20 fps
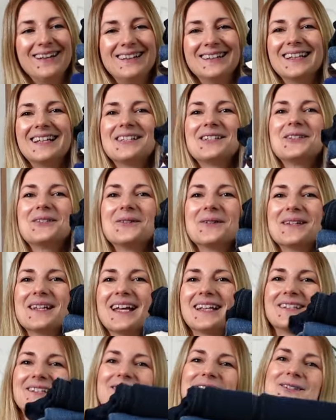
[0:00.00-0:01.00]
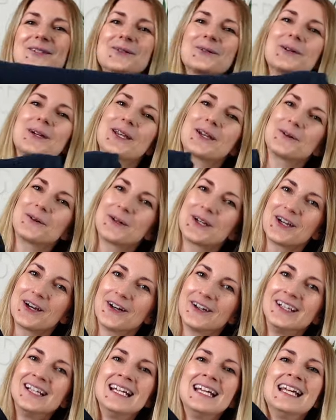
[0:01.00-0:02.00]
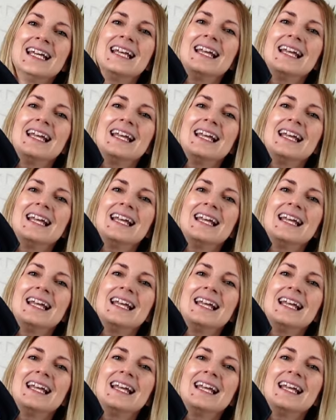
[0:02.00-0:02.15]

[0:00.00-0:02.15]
led to another. So here we are.